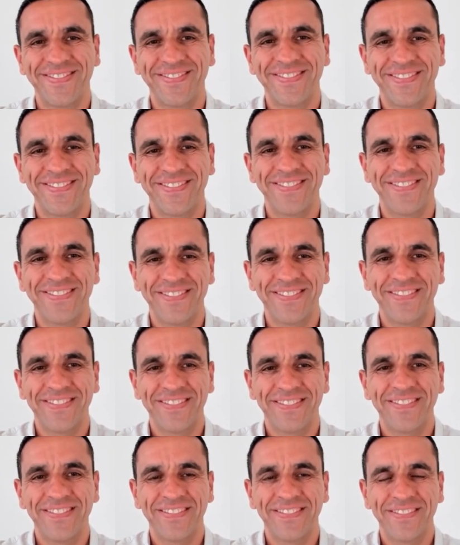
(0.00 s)

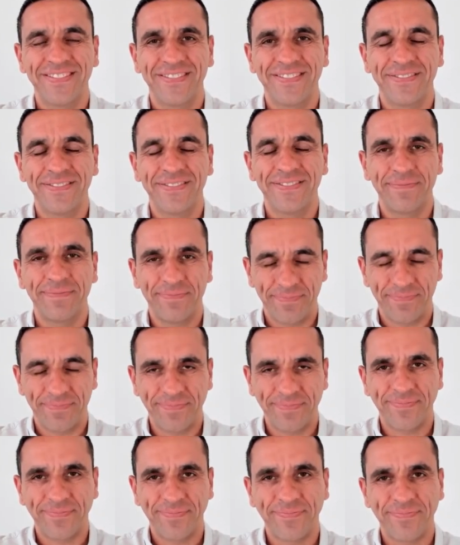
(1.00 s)

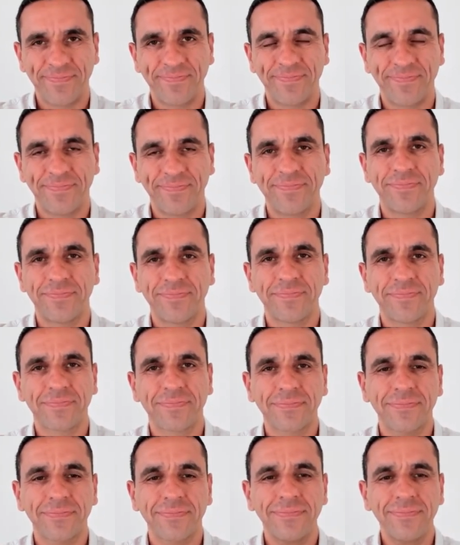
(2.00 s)

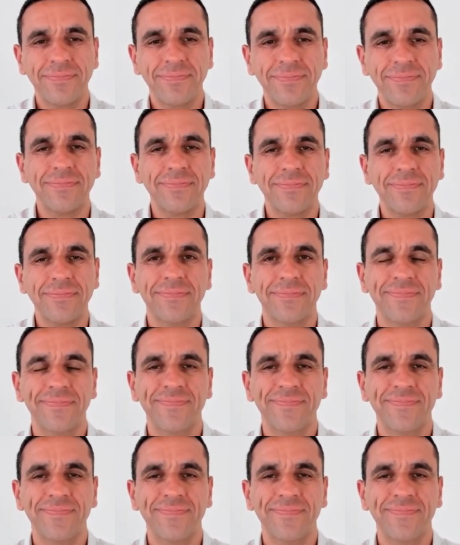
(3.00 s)
No words are spoken by the person on screen.